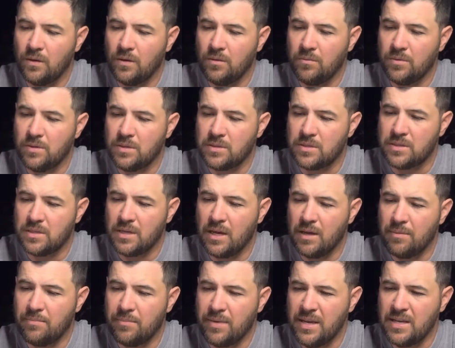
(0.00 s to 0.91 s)
But
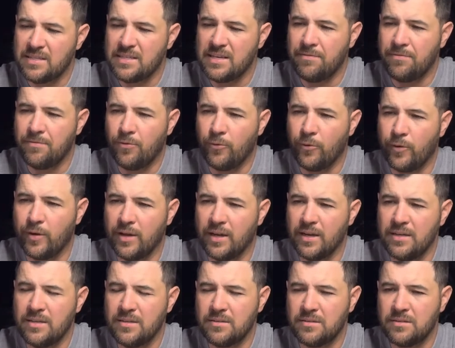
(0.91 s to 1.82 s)
um, how's that for you?
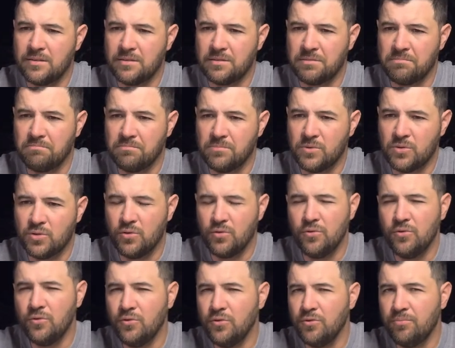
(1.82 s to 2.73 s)
Eh?
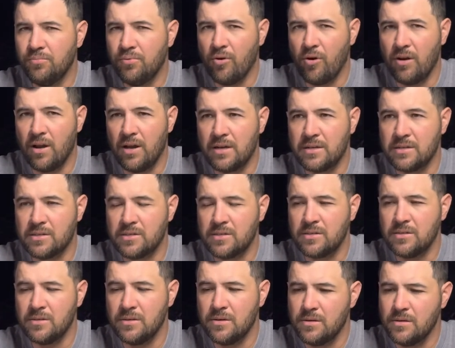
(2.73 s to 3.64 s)
two products.
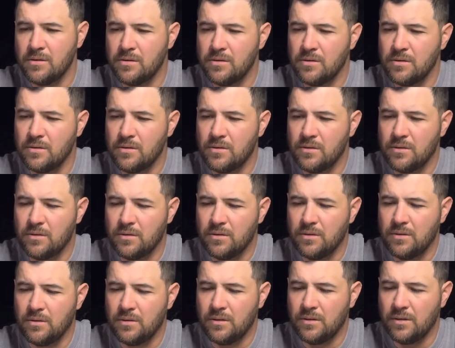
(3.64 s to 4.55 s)

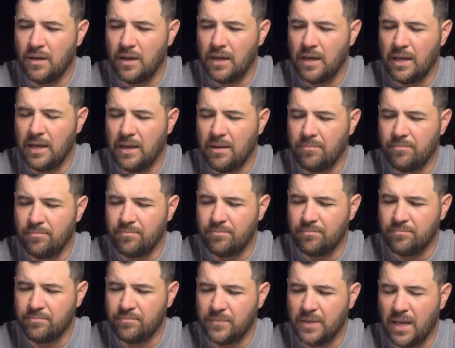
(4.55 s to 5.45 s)
Um,
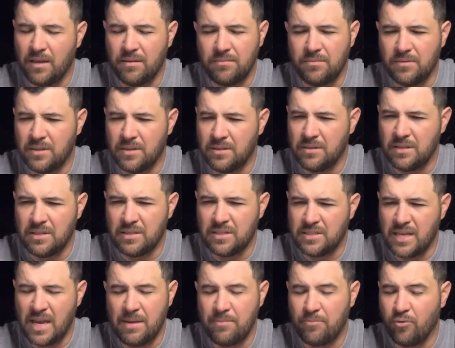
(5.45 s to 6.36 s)
yeah, they're, the
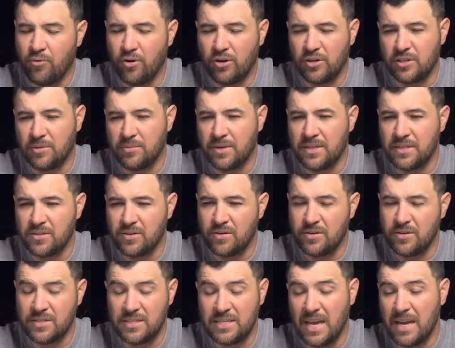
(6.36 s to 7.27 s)
same product, I mean,
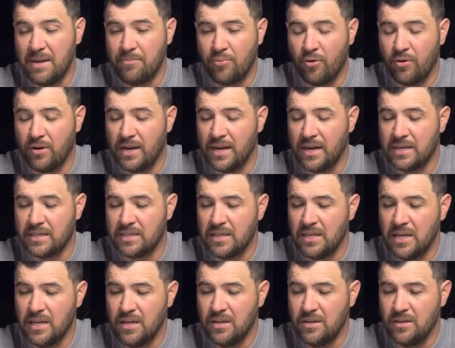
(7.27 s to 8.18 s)
sorry, same product.
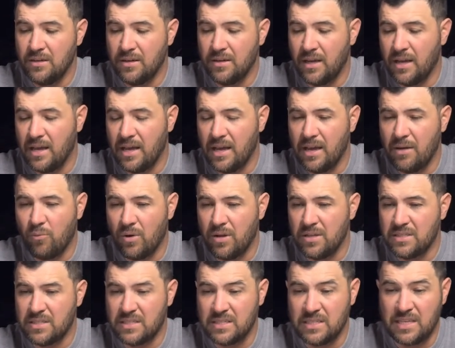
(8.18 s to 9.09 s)
Uh,
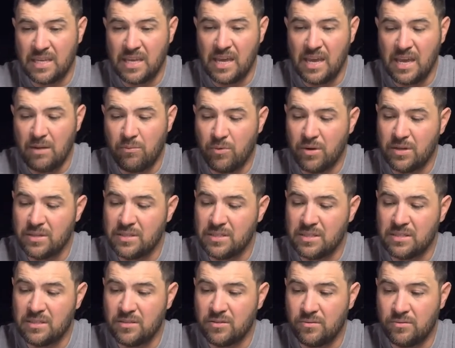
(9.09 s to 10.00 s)
one's in a can, one's
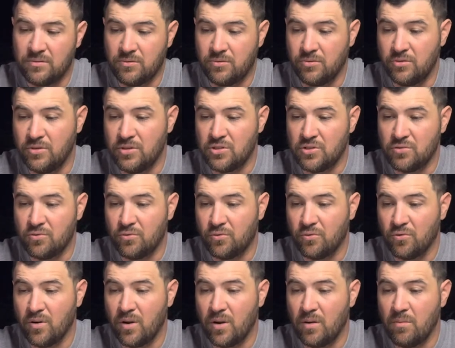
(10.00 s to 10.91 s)
in the traditional
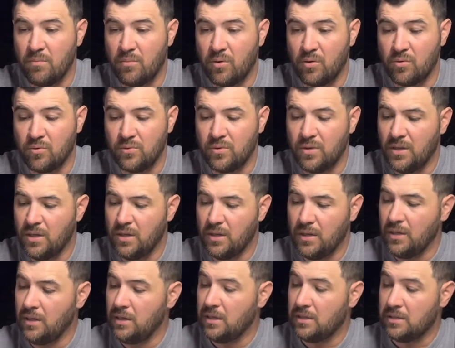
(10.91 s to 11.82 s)
green bottle,
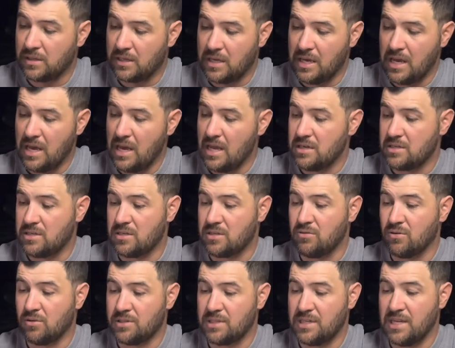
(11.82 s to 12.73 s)
and the can's just
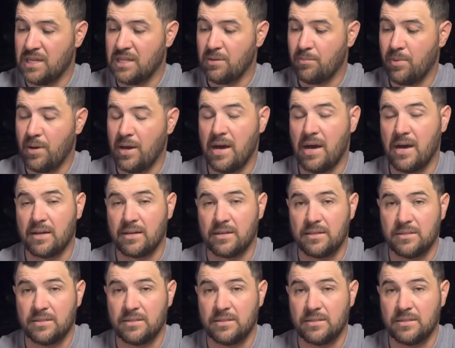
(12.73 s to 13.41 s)
knocked out of the park.